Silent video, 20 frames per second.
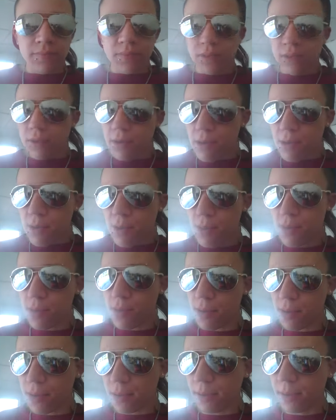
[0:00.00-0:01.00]

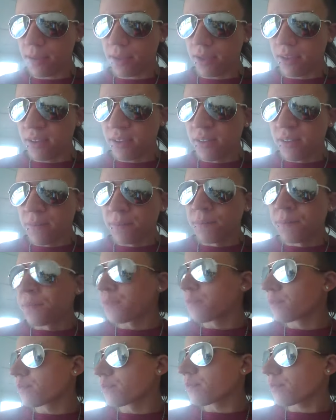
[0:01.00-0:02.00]

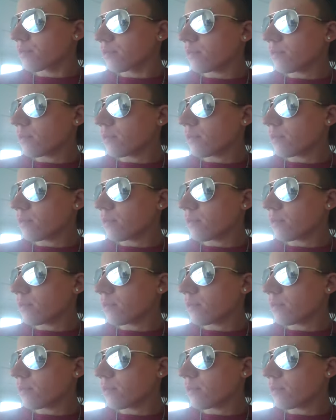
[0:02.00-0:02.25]
Nobody speaks.